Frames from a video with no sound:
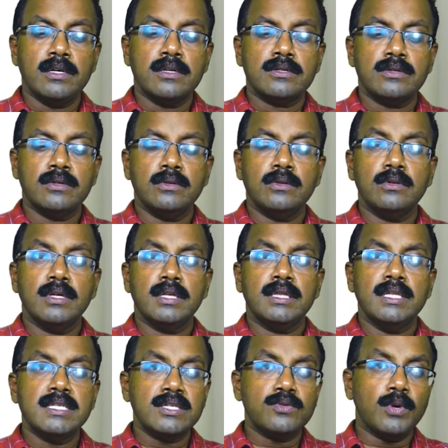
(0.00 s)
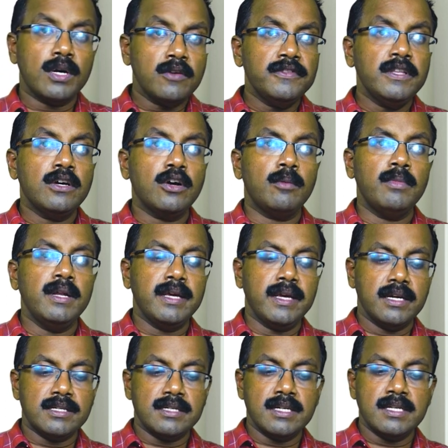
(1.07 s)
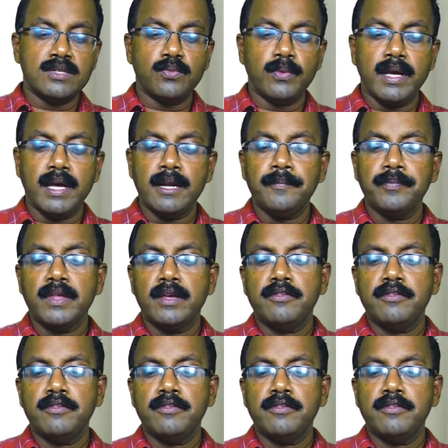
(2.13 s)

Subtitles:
So this is one of the complications where